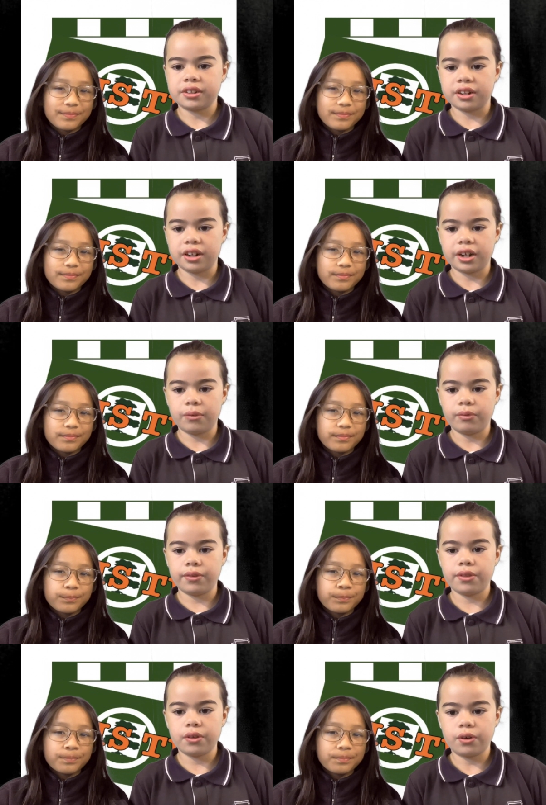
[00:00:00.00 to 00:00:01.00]
Speaker 1: today with
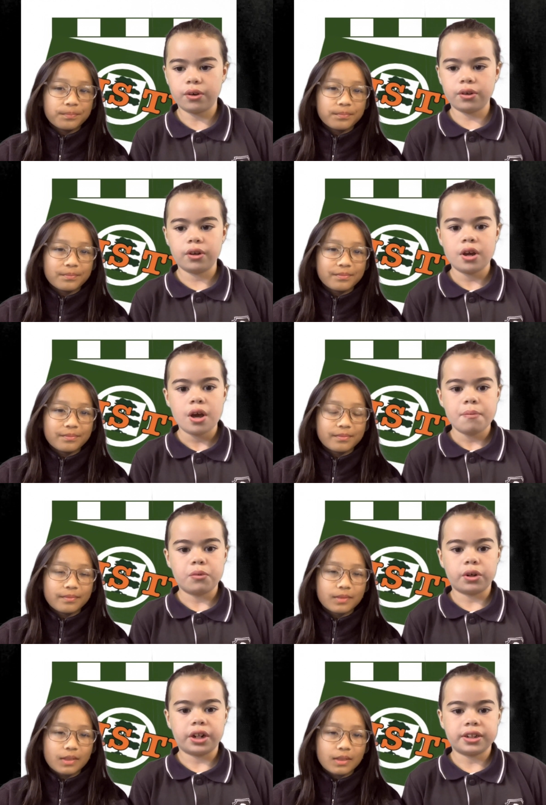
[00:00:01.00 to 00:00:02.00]
your
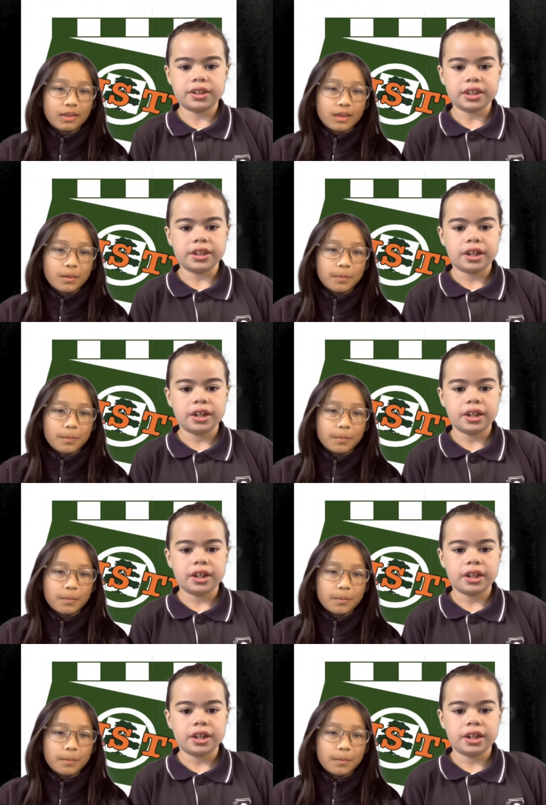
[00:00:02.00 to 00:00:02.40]
morning tea.